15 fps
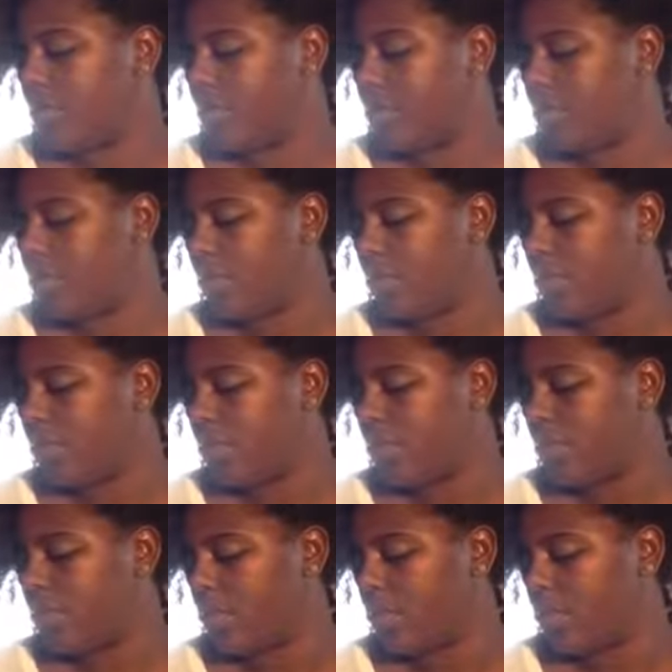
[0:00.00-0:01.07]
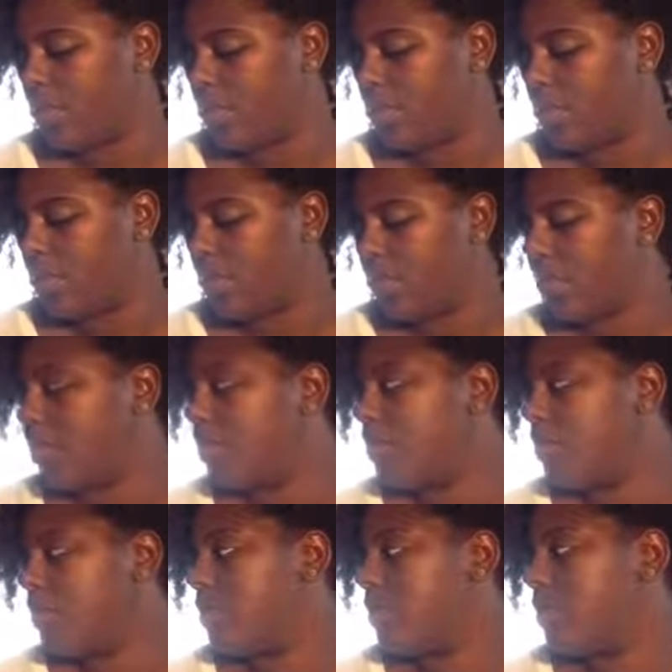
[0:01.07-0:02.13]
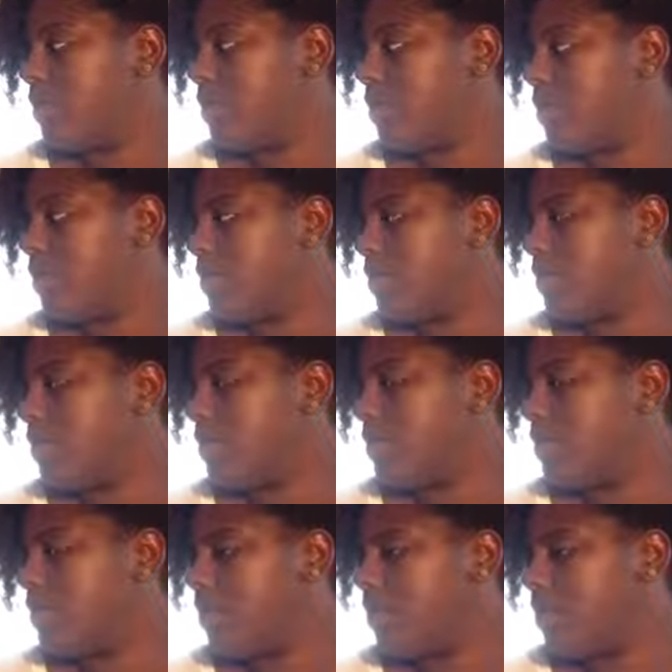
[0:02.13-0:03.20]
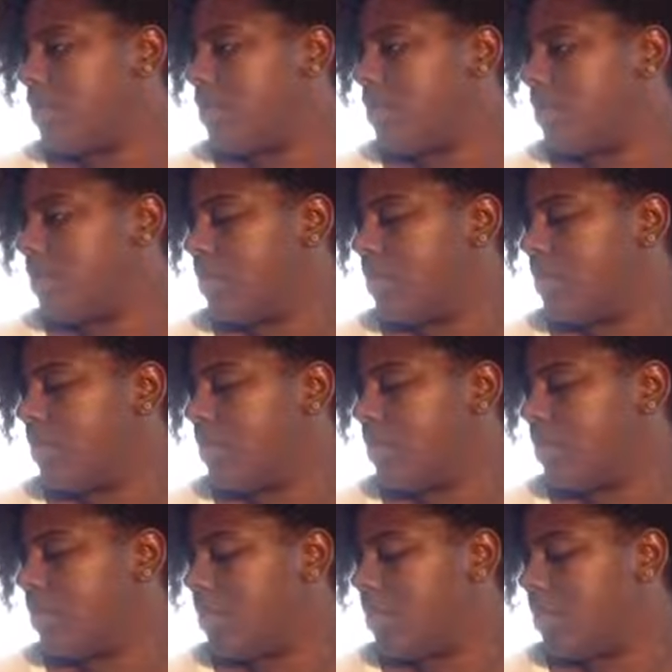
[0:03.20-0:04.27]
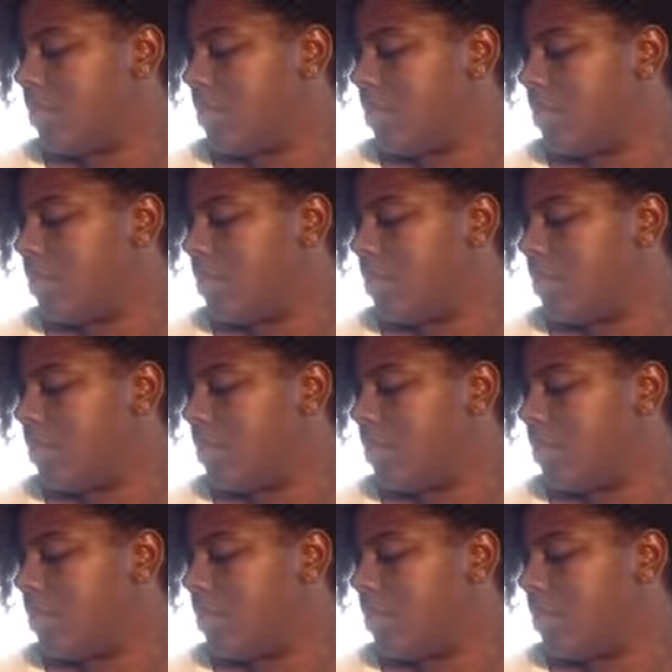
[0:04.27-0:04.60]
(silent)